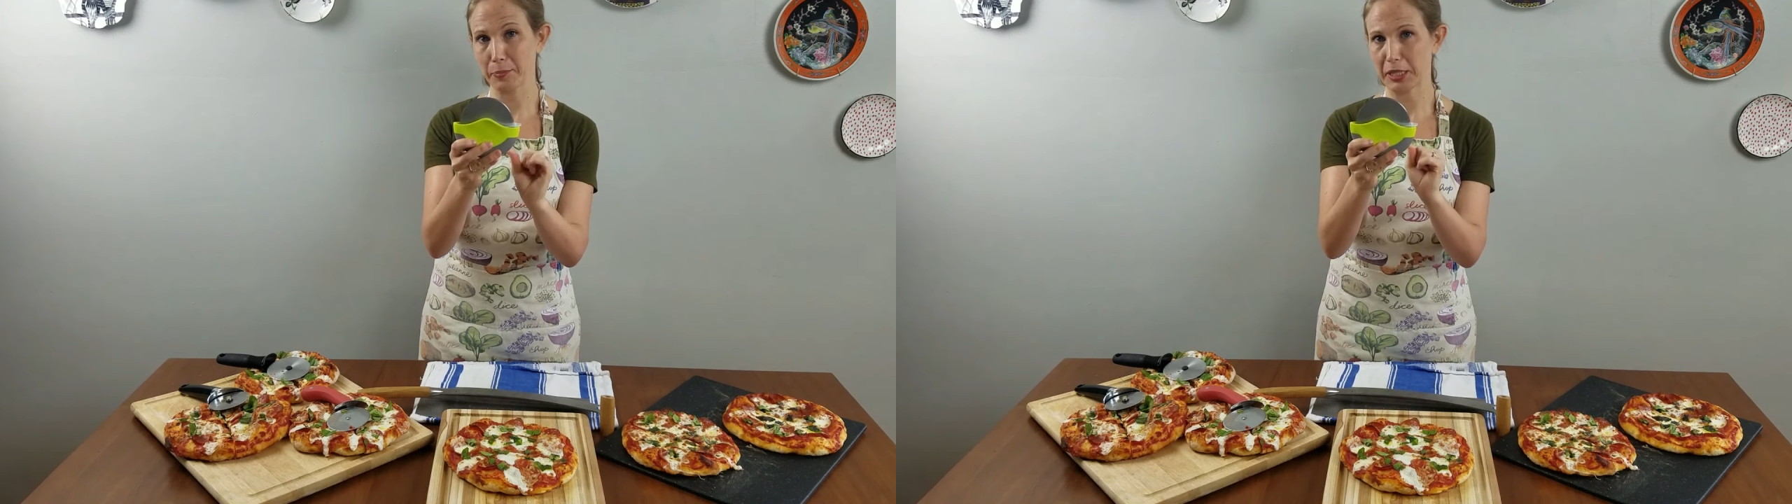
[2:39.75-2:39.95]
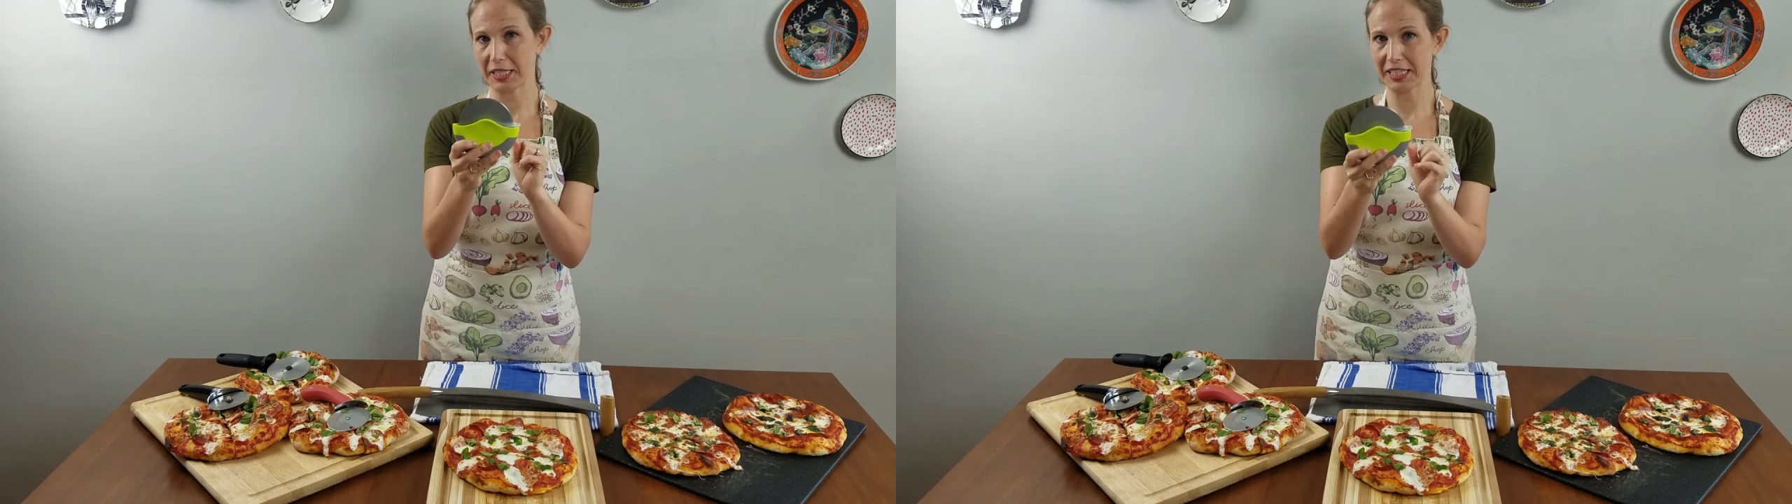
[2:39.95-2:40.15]

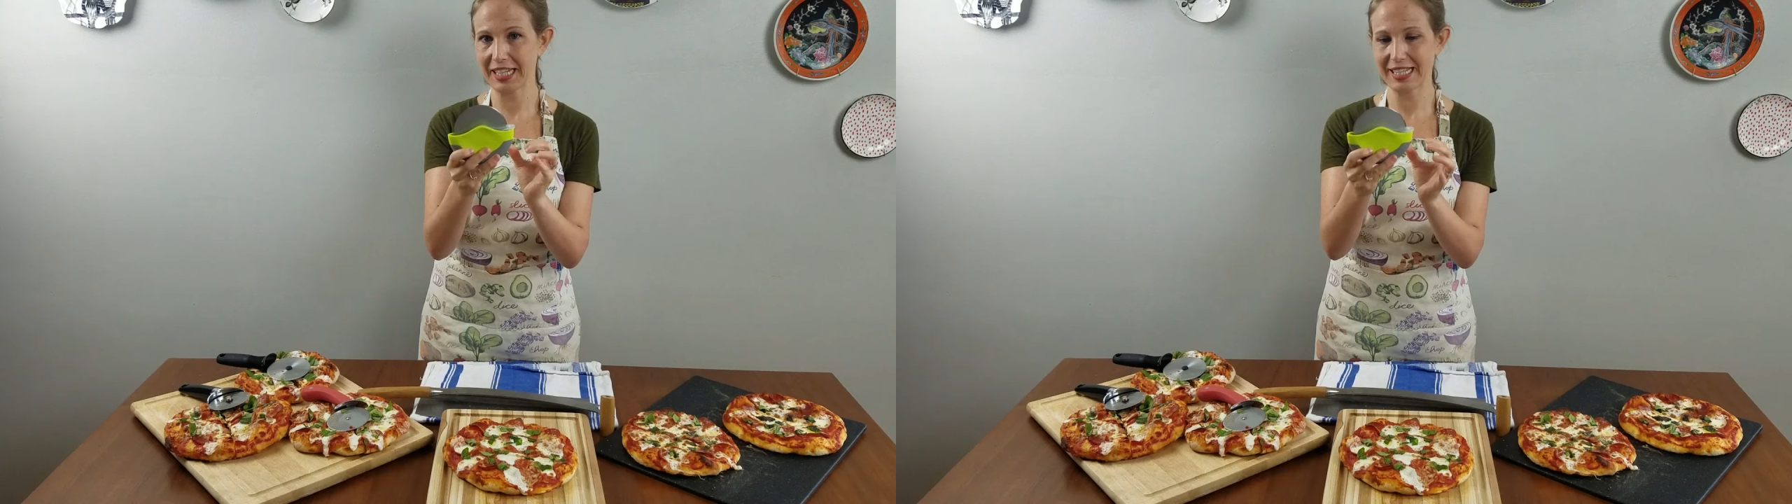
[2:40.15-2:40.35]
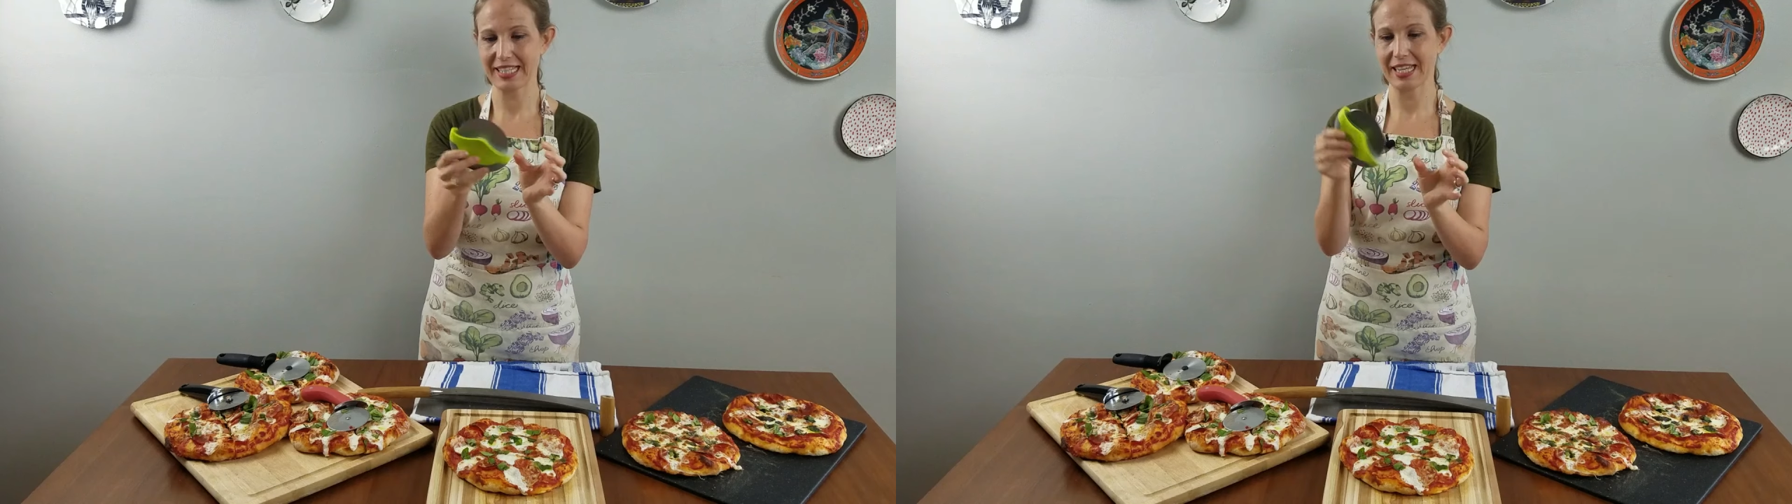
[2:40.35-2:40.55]
but it
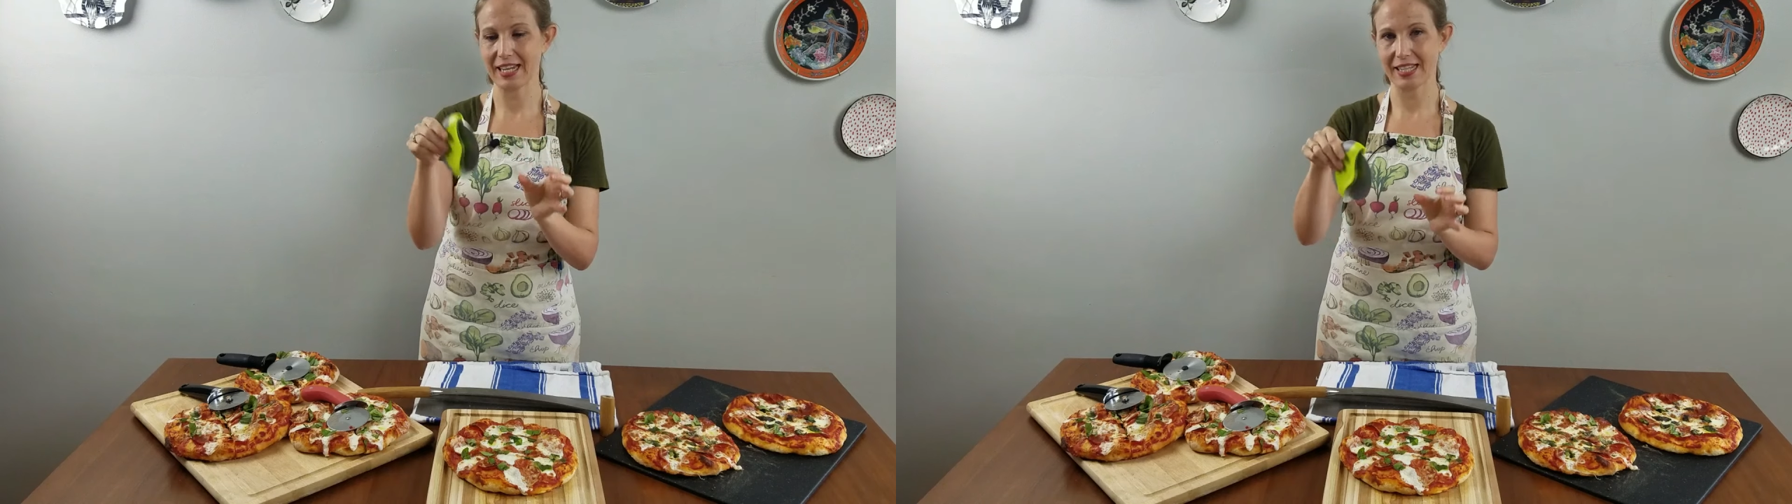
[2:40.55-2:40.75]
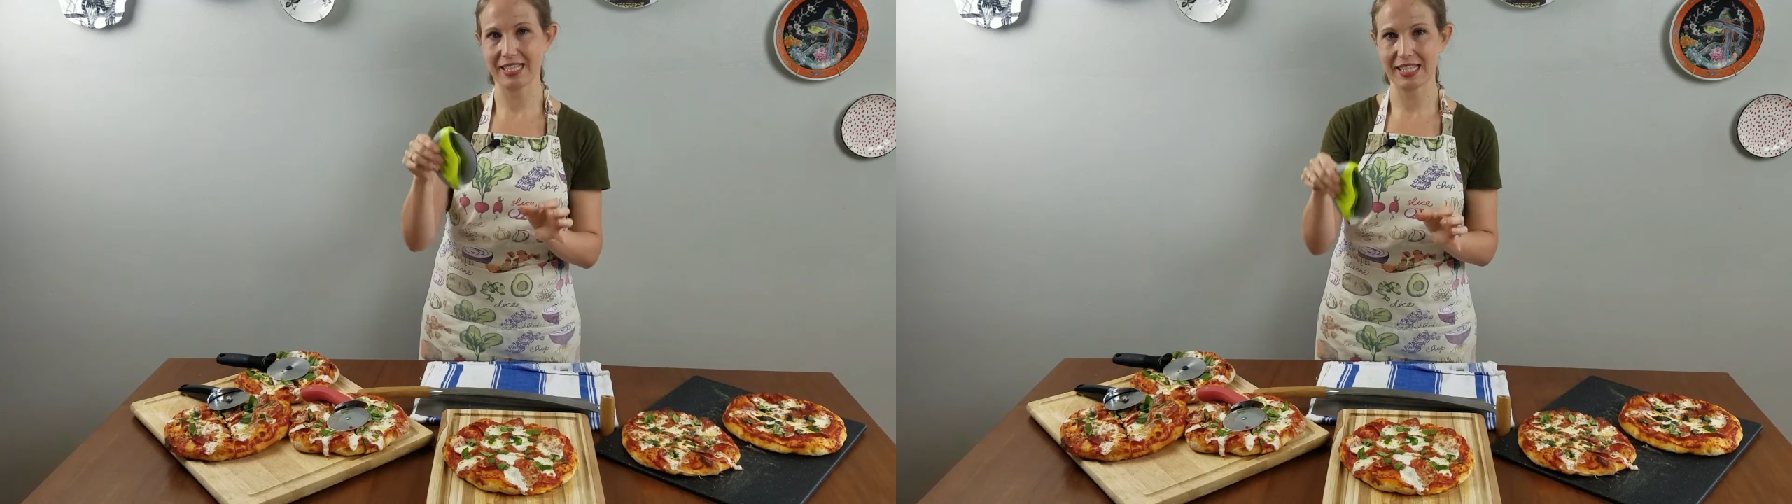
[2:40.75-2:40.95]
clicks and
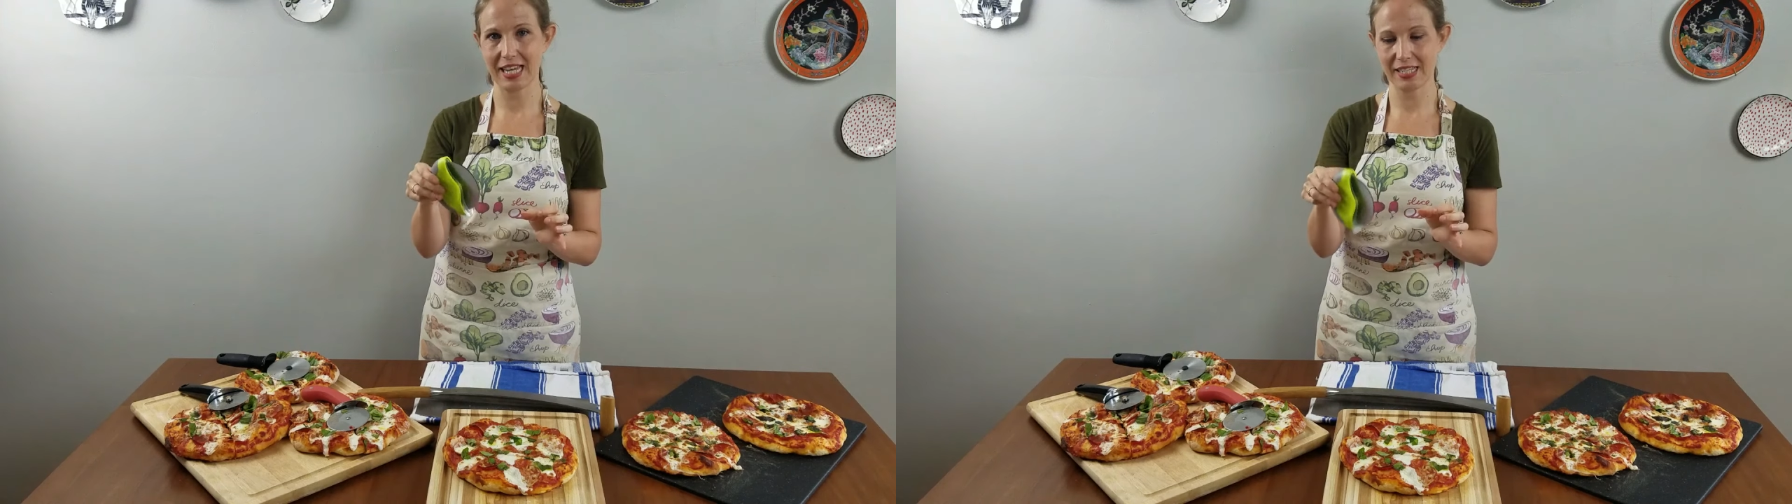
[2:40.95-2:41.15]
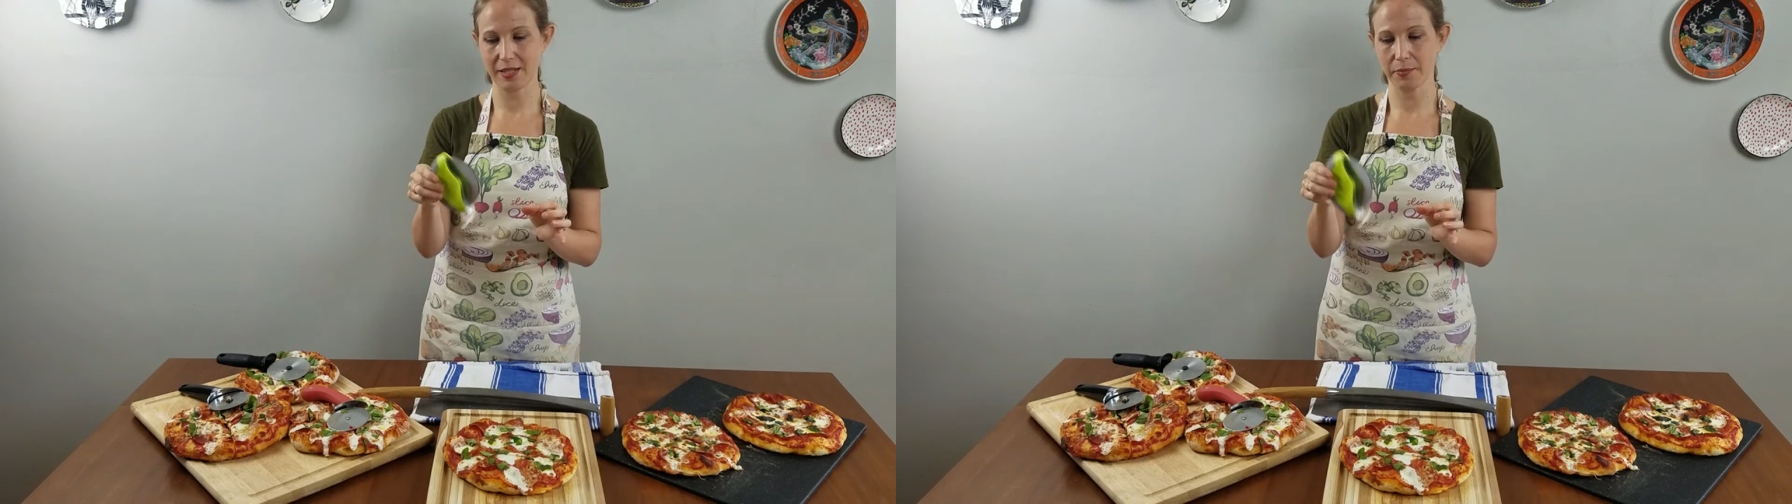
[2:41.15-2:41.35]
it
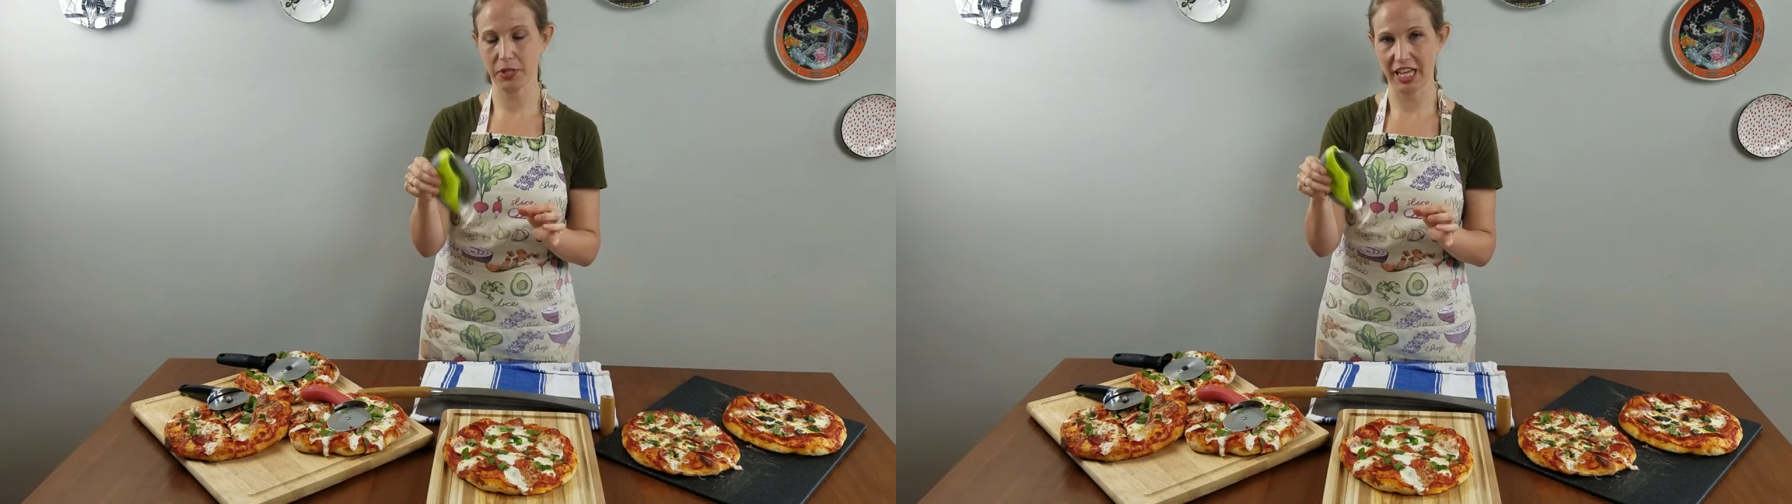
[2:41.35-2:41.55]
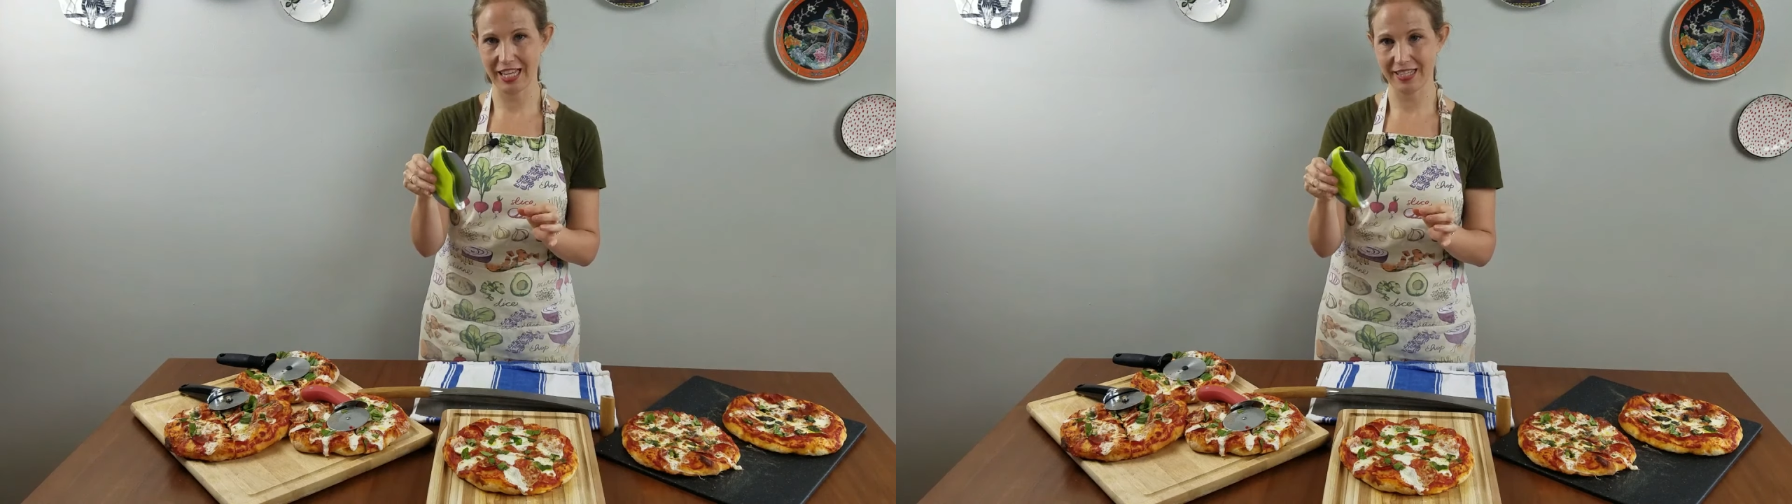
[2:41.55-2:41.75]
stays in
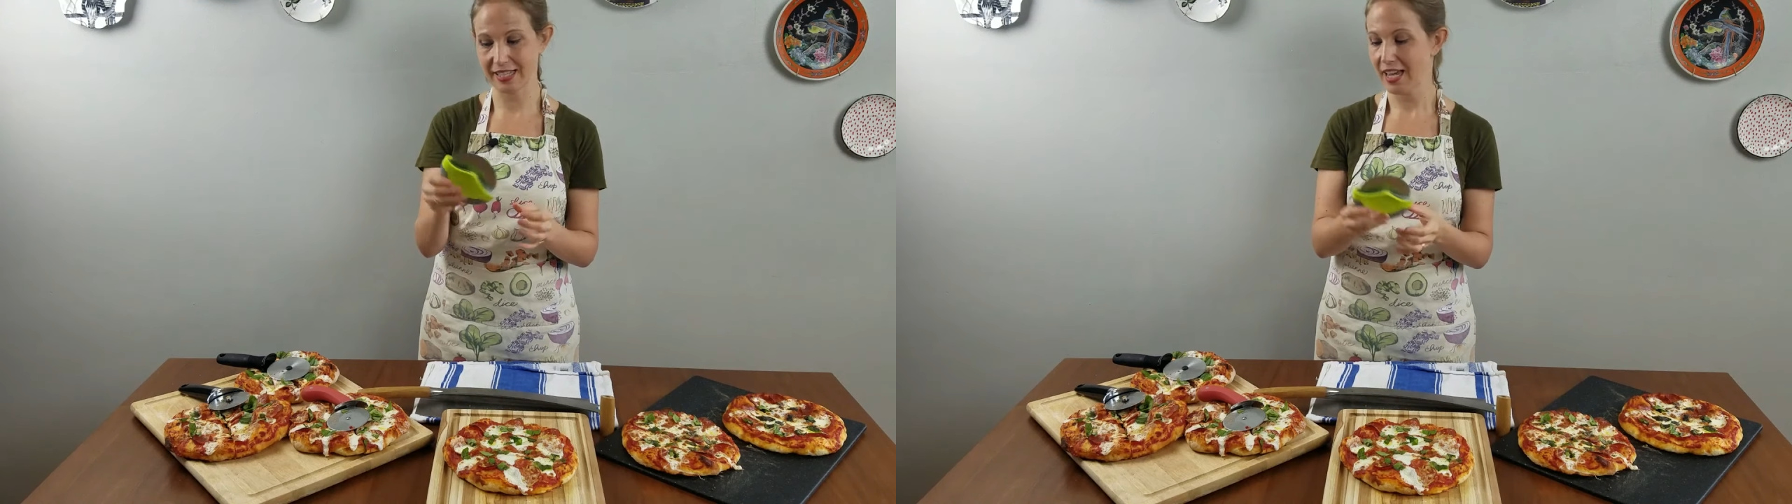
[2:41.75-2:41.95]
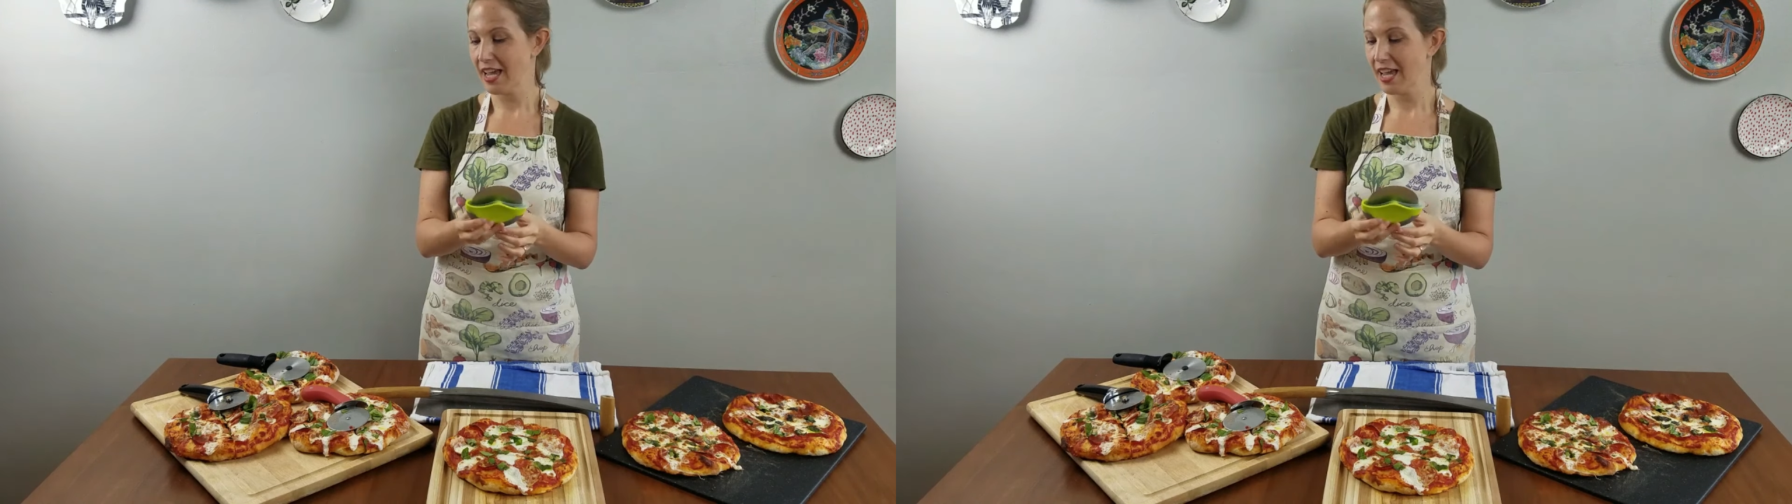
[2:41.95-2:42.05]
place.